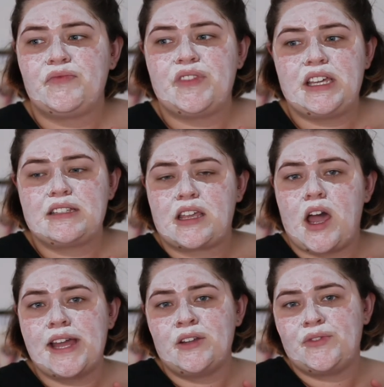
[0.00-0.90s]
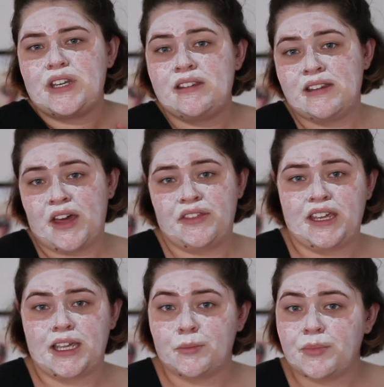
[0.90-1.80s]
There's kind of
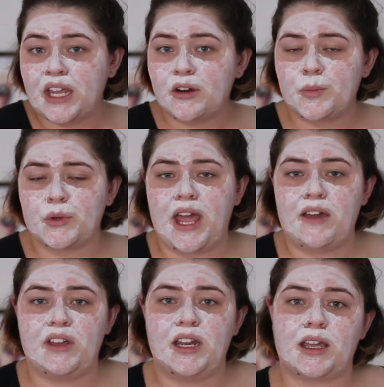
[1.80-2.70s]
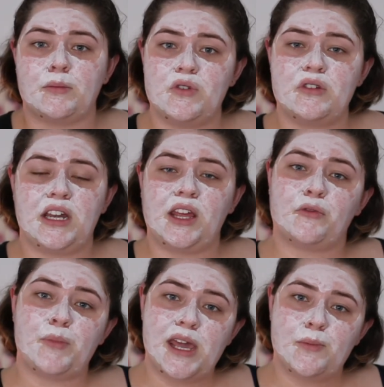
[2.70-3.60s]
nothing comparable to having a community
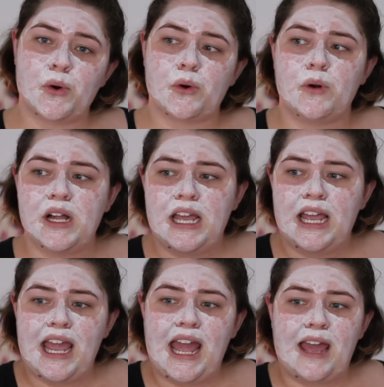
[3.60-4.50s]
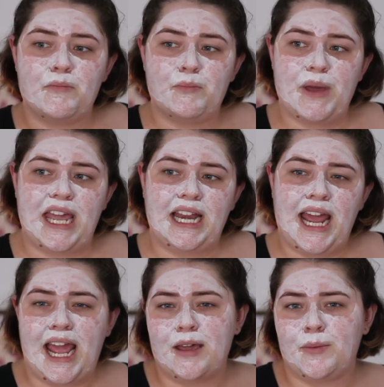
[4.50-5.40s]
of people and
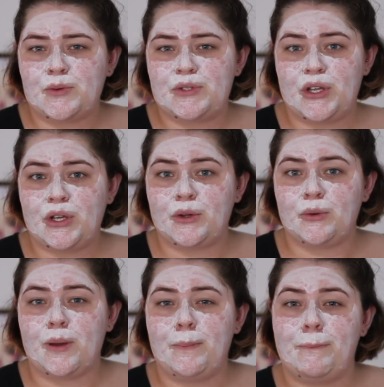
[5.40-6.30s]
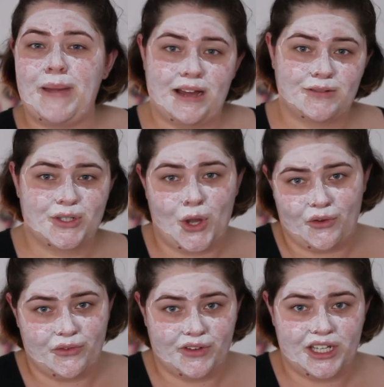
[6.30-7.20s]
being able to bounce
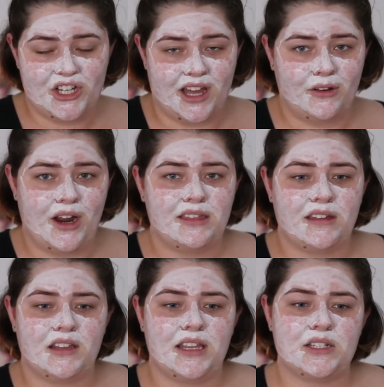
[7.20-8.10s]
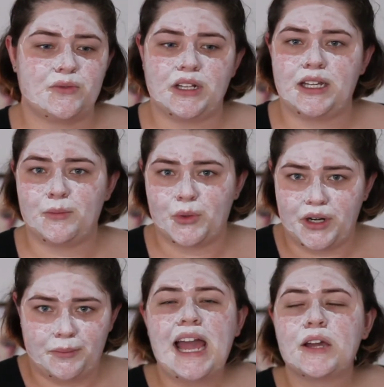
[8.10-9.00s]
off of each other. I think that's really
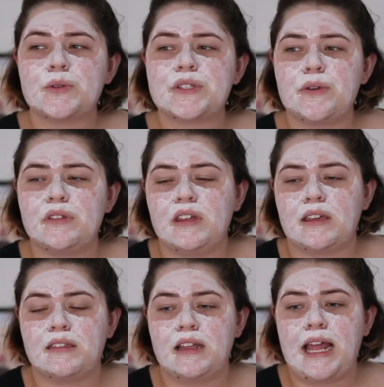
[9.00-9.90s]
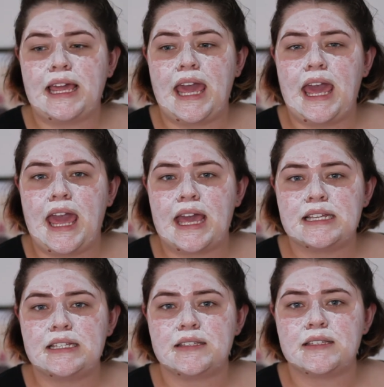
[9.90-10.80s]
important. I also think that like
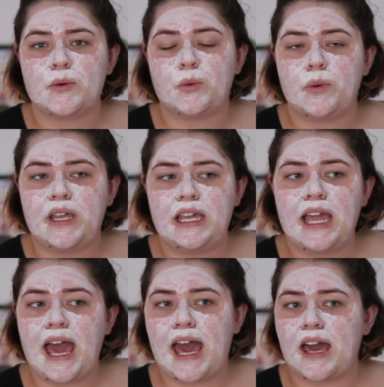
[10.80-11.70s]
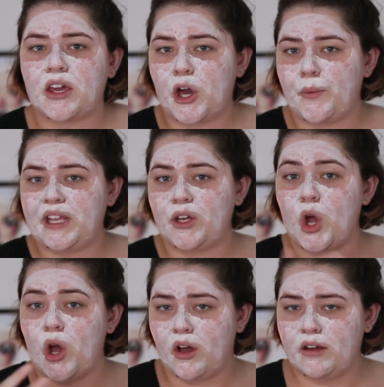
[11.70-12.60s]
as we are going
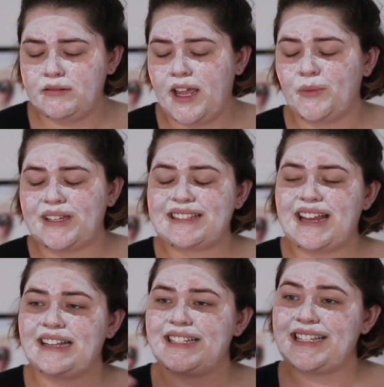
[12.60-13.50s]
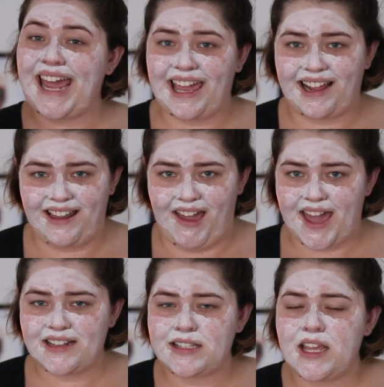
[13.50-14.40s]
on and we start to take
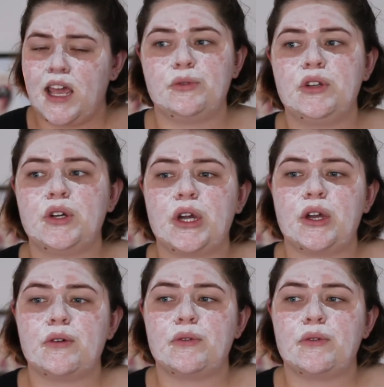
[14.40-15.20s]
clients, you look